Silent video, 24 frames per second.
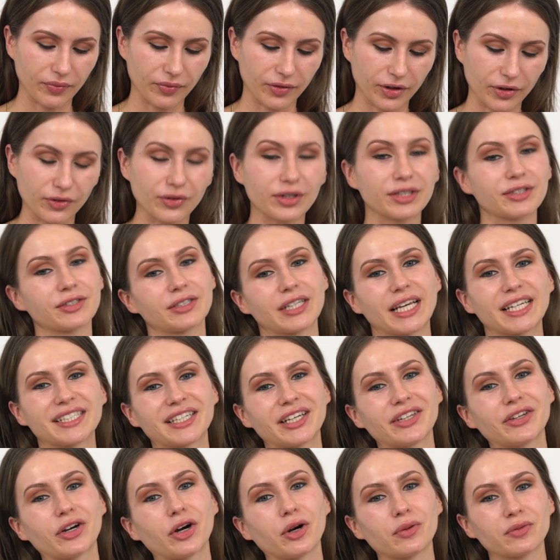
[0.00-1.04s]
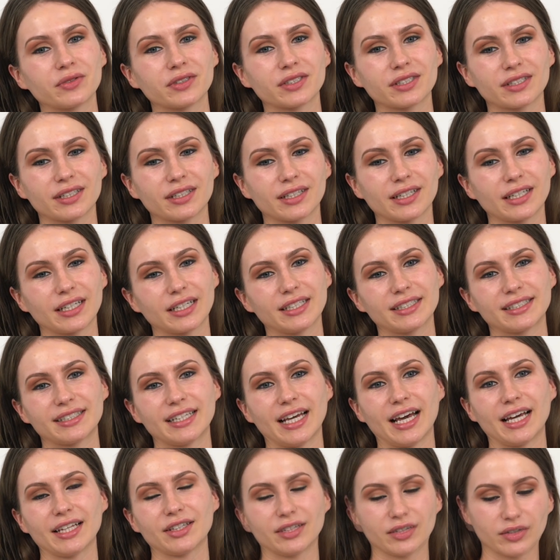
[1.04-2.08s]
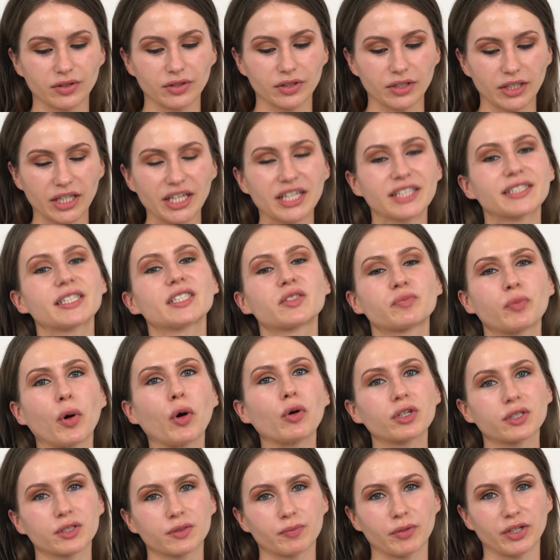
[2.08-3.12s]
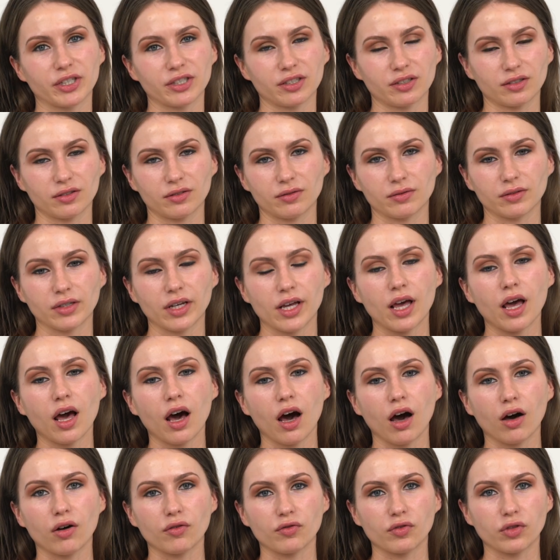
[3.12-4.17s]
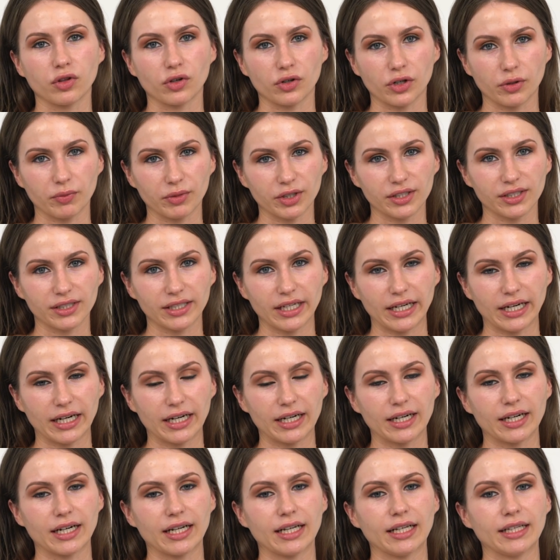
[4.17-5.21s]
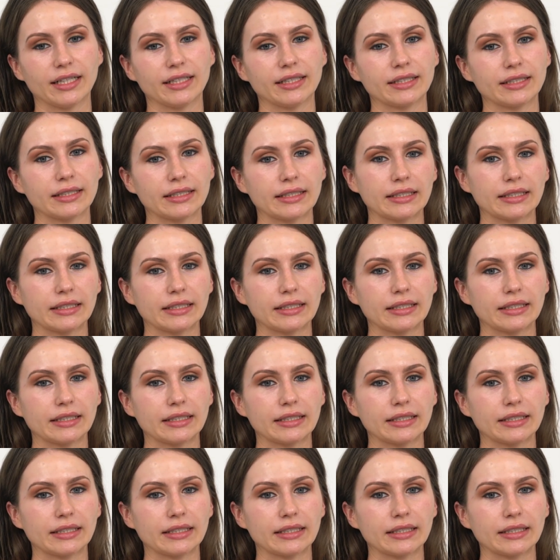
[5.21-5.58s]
The reason I said obviously is that he's a spokesperson of Laura Mercier, and